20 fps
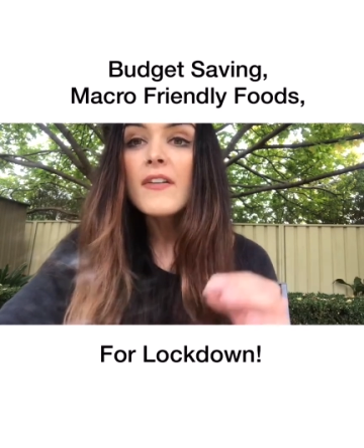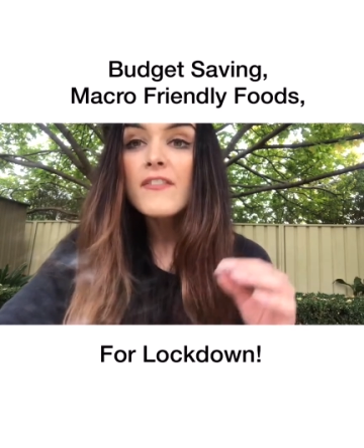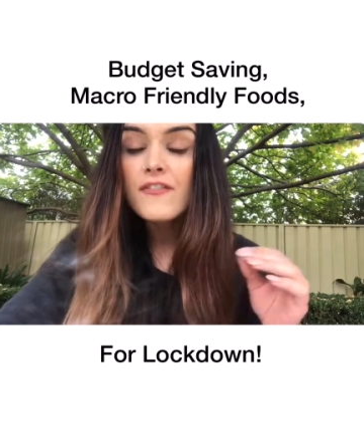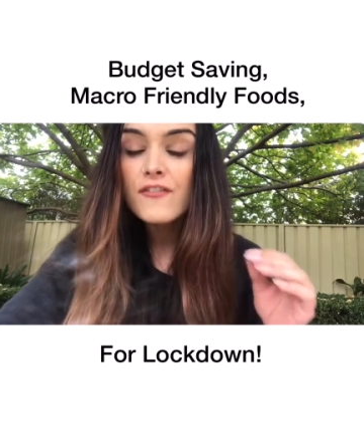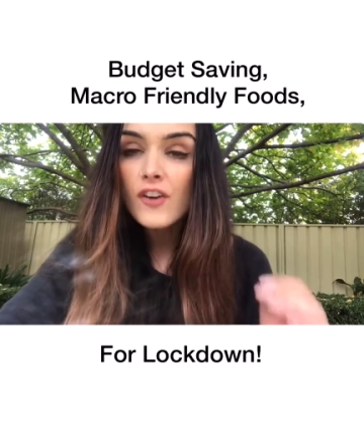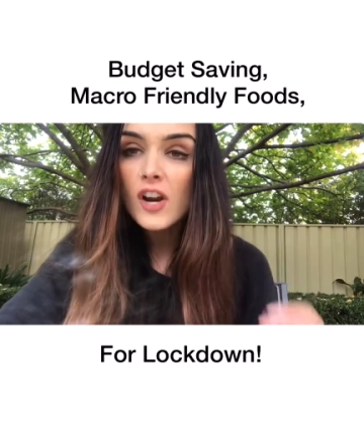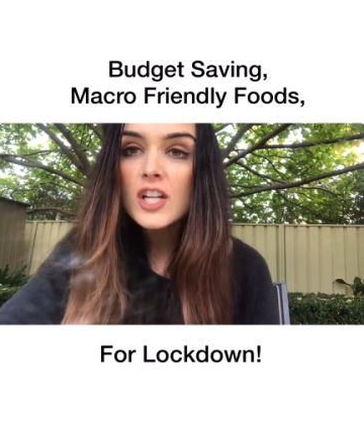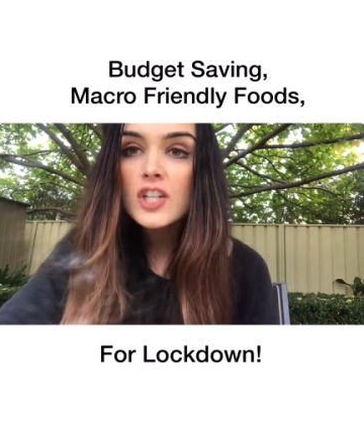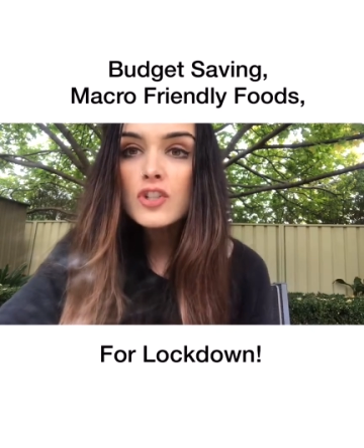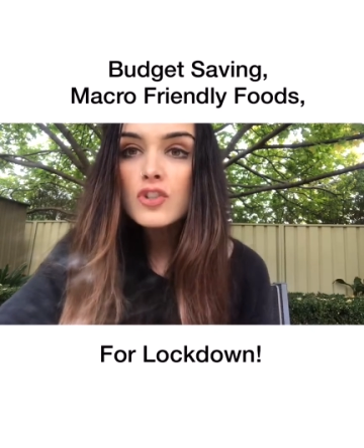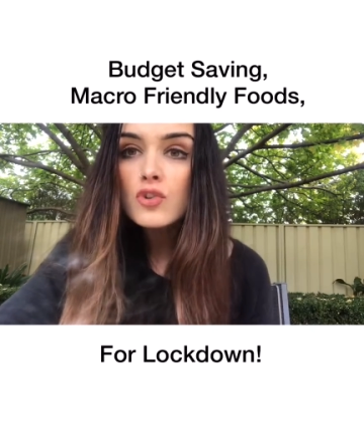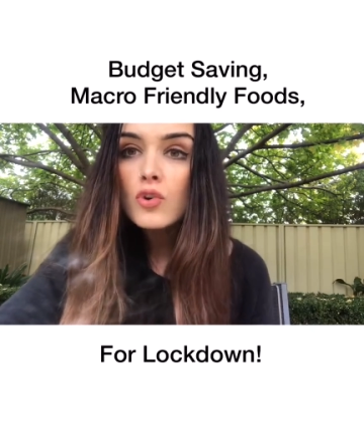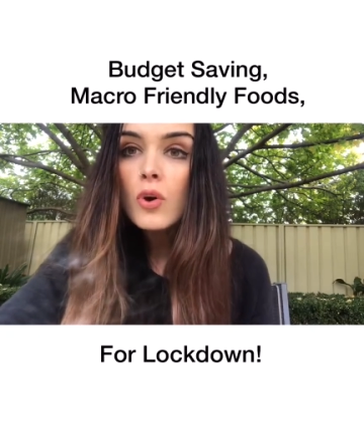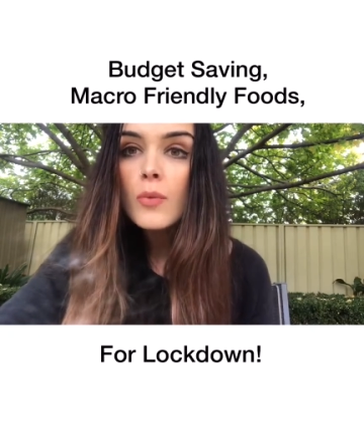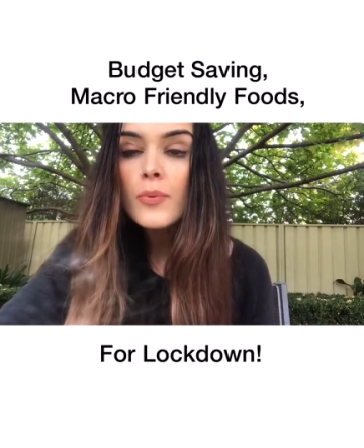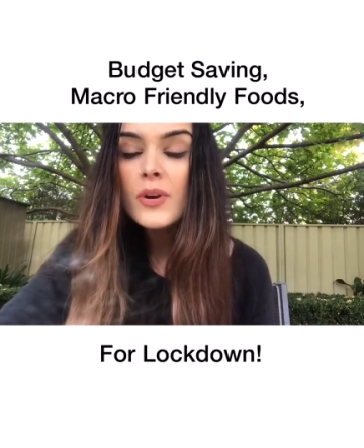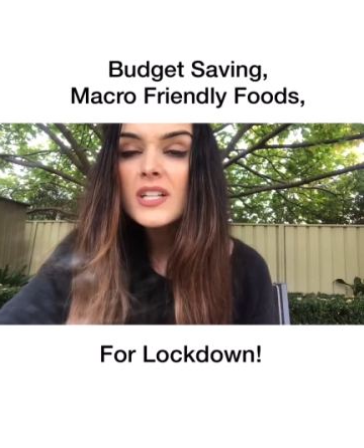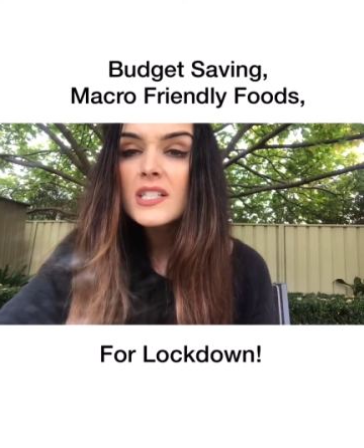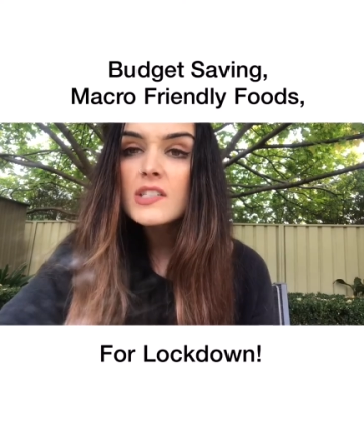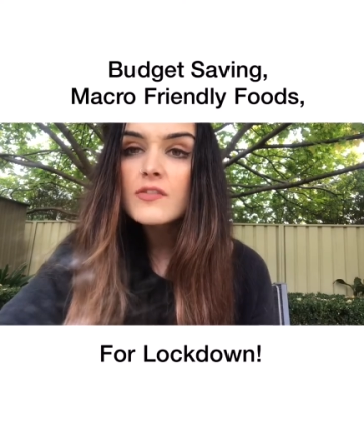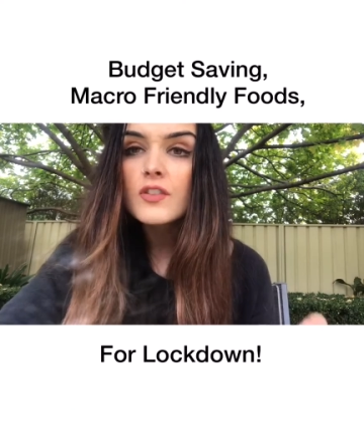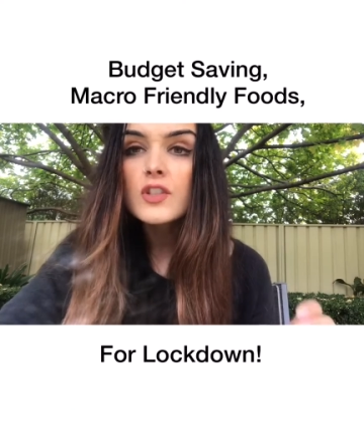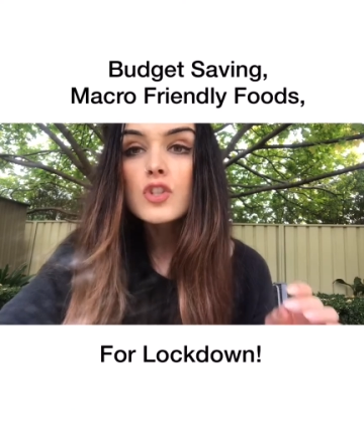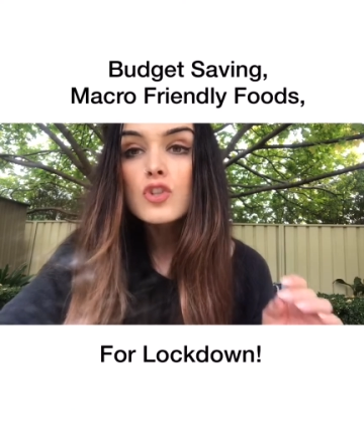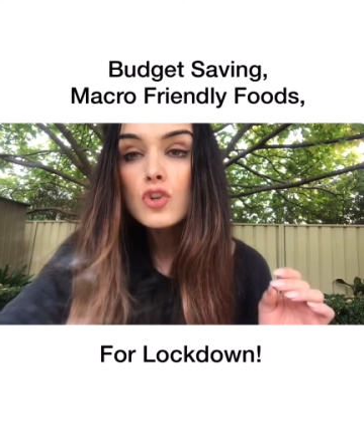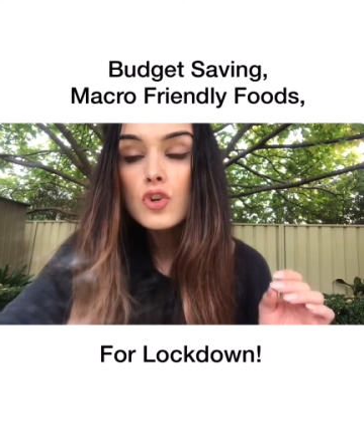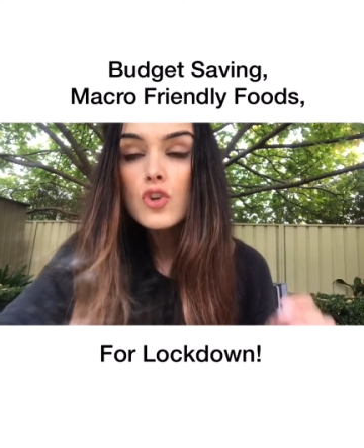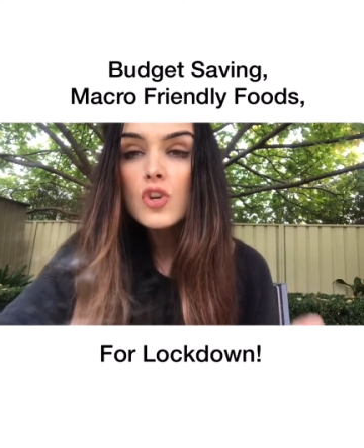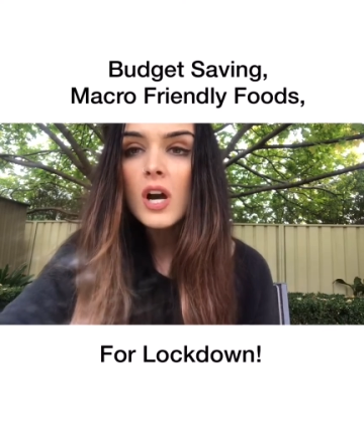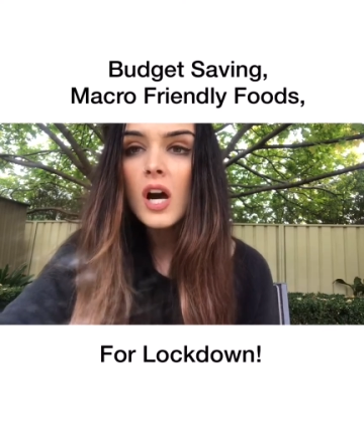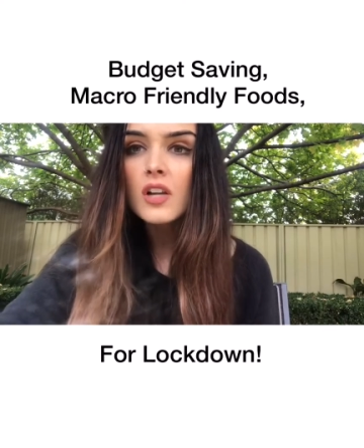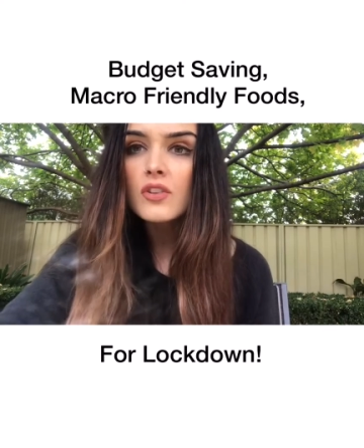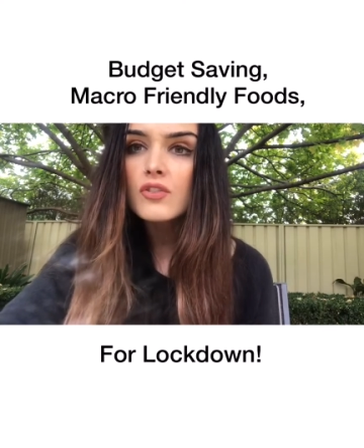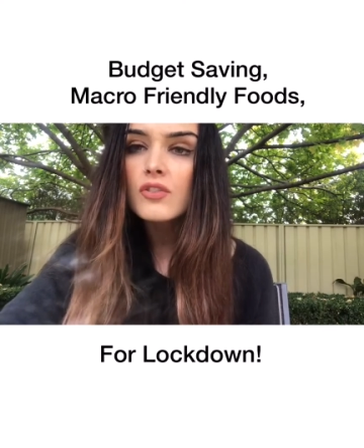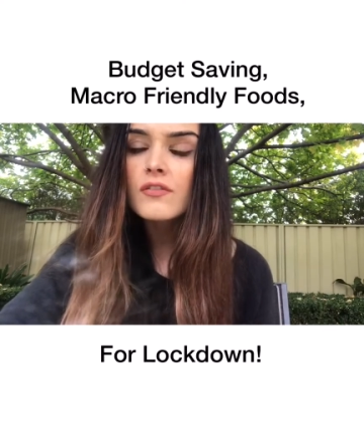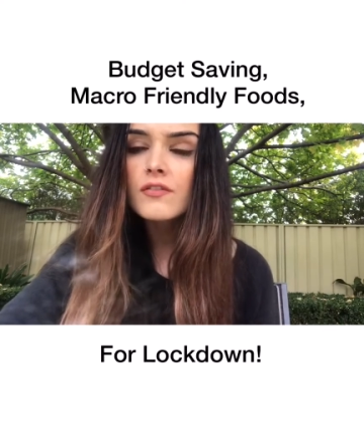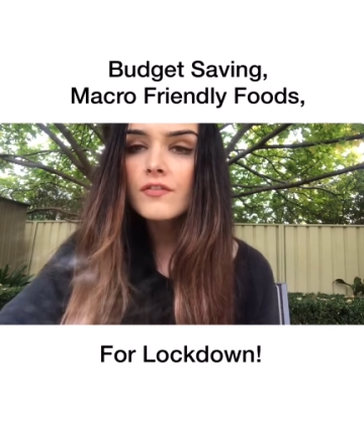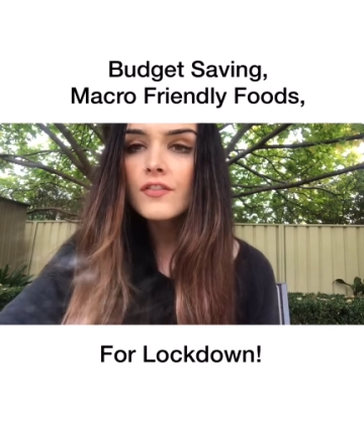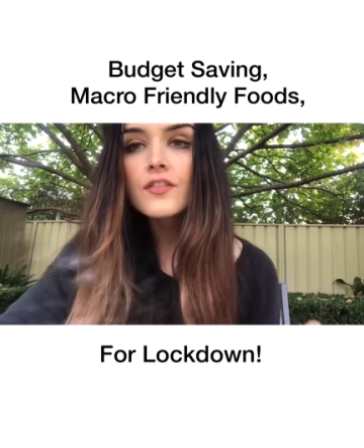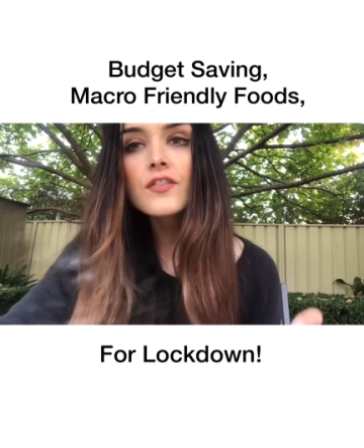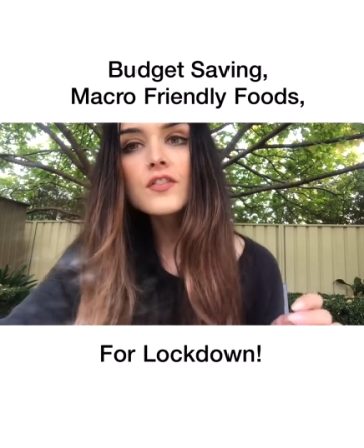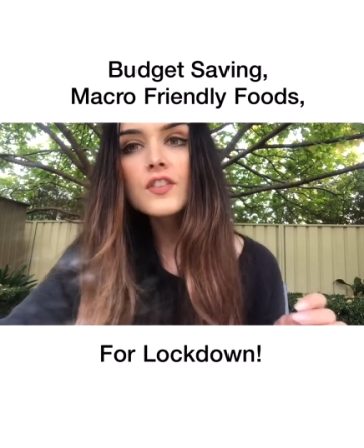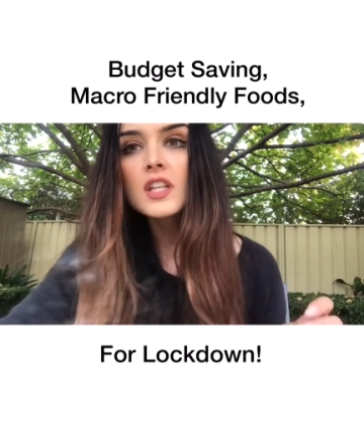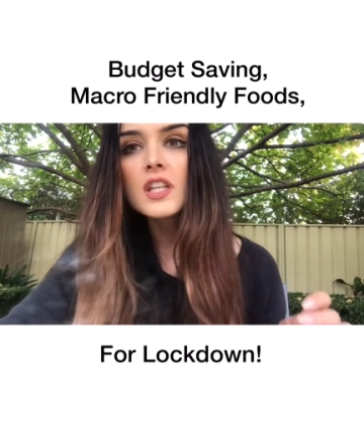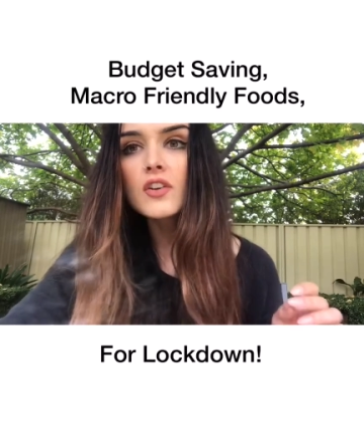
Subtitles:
Fresh strawberries for 250